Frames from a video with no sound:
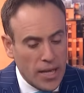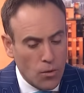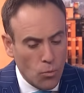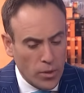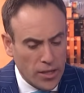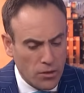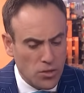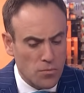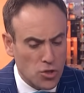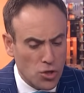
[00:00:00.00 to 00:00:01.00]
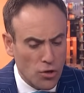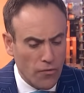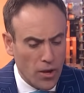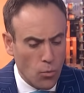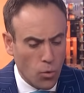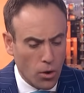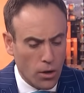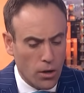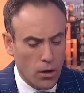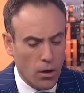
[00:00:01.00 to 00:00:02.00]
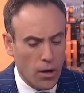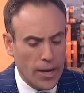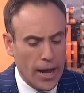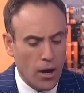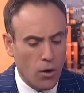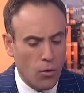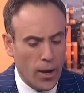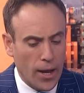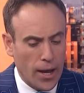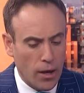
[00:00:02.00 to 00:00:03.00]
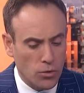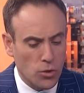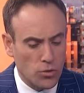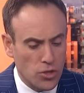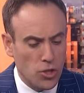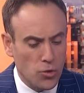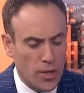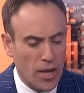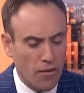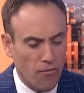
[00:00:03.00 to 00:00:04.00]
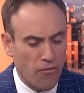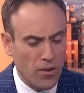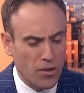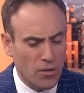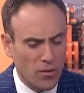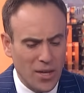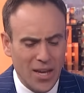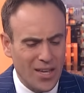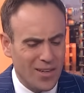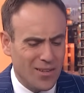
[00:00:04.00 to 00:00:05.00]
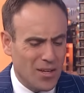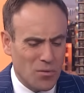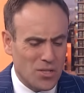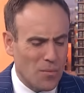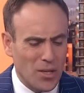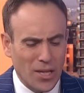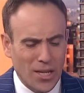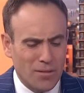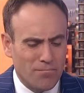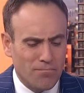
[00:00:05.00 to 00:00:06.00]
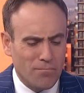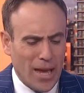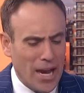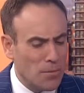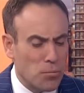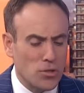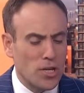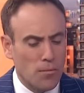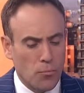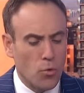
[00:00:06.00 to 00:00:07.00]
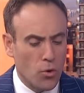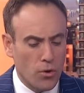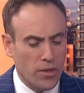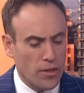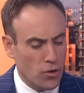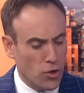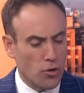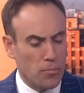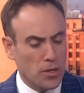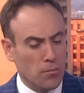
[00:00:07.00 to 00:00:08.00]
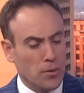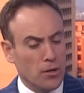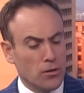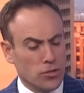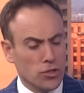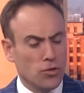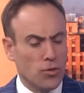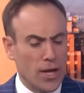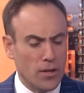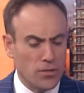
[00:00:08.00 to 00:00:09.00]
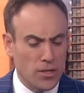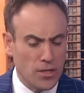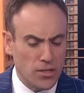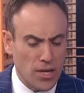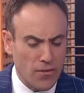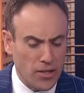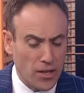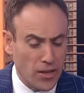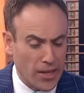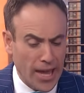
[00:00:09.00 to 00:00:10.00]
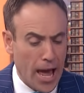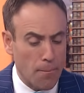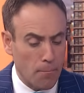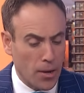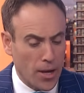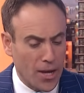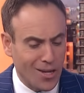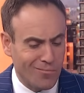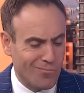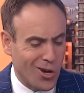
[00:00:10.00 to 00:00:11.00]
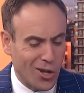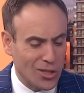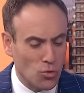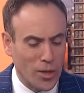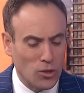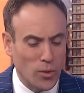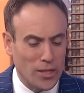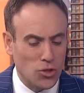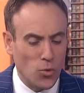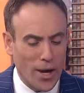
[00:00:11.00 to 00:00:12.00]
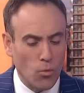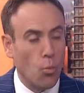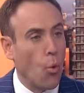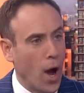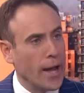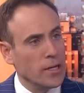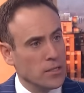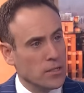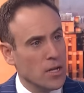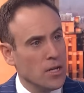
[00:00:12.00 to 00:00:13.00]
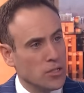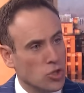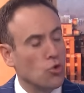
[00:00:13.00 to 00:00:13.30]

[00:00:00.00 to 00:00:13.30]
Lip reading: But then when they do some survey work on how households in the U.K. feel, it was something like 8% poorer than their European peers in 2007, then the gap by, call it 2022, had widened